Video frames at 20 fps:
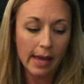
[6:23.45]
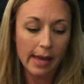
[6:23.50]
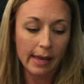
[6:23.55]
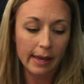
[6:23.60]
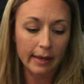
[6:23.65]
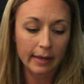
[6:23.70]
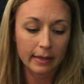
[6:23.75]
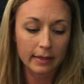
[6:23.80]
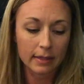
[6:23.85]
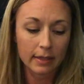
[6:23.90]

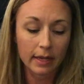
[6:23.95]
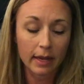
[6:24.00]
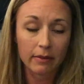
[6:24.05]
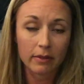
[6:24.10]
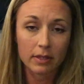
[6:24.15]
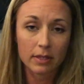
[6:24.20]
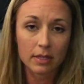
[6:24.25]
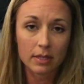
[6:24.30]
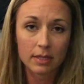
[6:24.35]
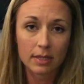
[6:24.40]
and again,
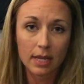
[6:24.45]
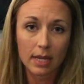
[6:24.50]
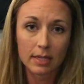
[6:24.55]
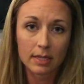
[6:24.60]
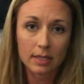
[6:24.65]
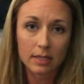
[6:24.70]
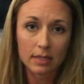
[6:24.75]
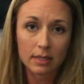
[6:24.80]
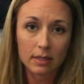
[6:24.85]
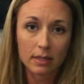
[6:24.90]
this
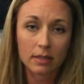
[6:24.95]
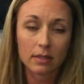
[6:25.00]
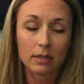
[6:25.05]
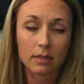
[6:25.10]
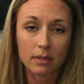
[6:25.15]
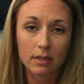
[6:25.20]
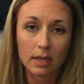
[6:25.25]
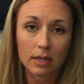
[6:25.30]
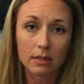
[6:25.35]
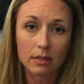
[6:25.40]

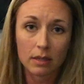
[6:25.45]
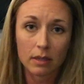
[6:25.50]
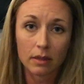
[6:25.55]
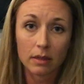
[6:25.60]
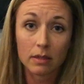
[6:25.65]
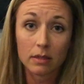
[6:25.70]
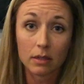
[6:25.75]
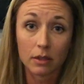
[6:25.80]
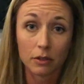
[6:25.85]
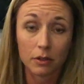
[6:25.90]
is testing
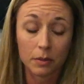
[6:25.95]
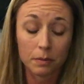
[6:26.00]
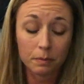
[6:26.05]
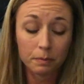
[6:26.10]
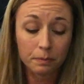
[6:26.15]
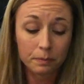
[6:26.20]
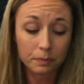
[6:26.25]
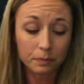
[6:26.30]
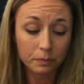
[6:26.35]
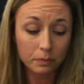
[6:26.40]
the
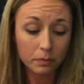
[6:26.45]
serum.